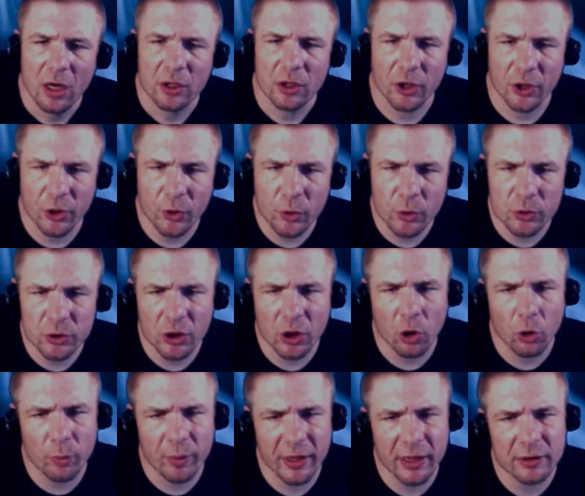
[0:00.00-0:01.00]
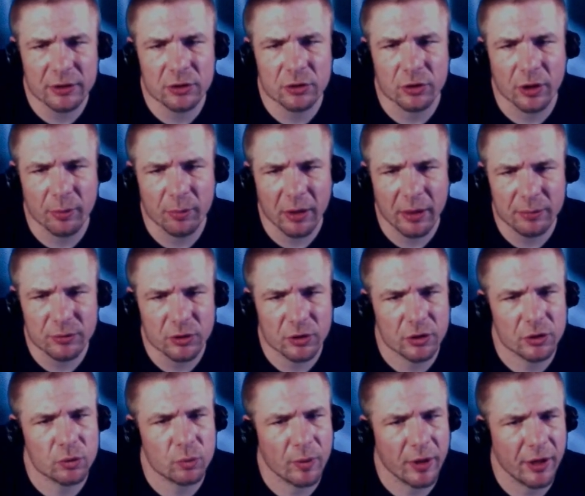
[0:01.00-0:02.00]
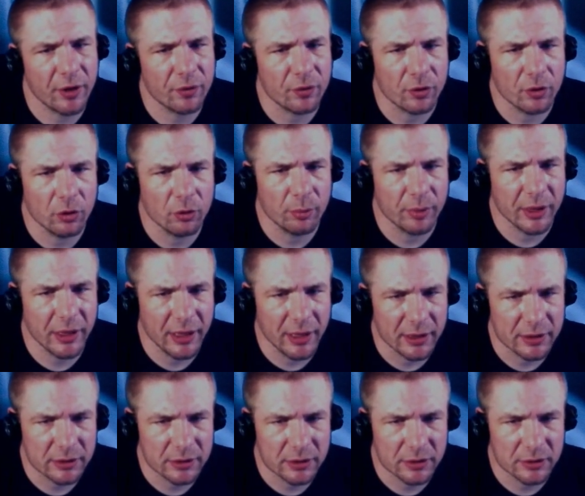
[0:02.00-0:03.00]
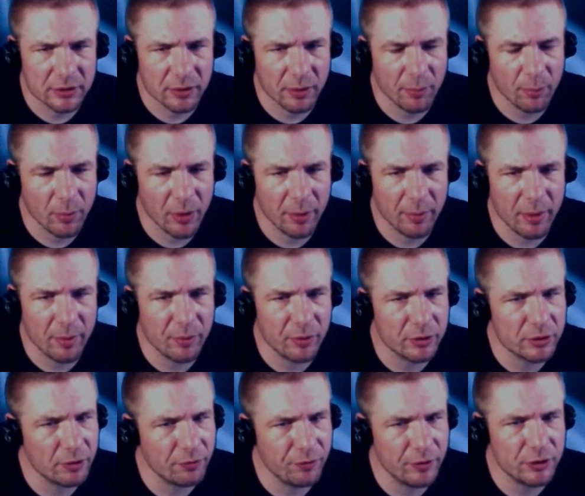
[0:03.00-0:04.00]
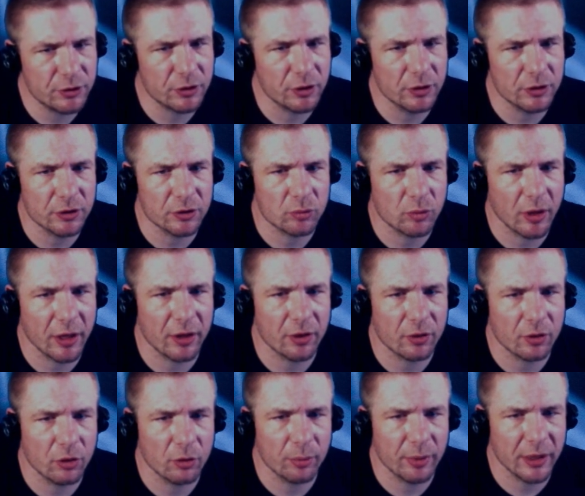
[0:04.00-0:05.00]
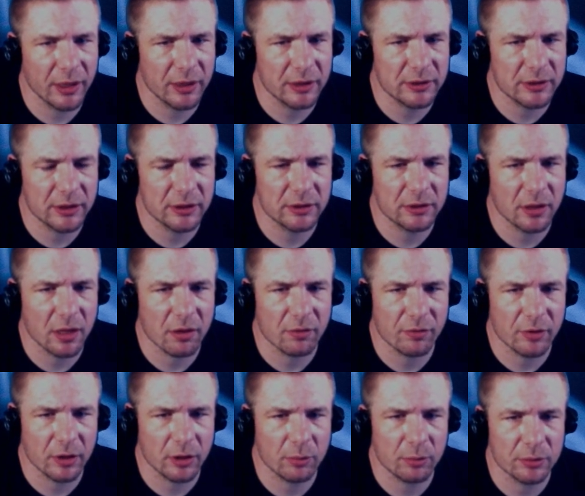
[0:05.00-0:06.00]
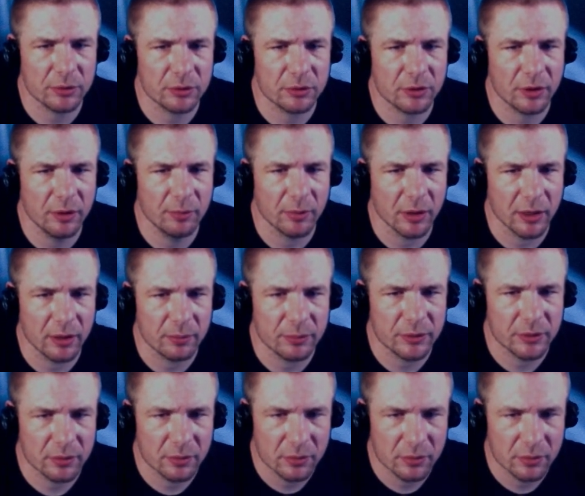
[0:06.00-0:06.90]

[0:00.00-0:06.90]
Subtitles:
Are you using OBS StreamLabs or just regular OBS? Because maybe there's a feature in just regular OBS that's not available in StreamLabs.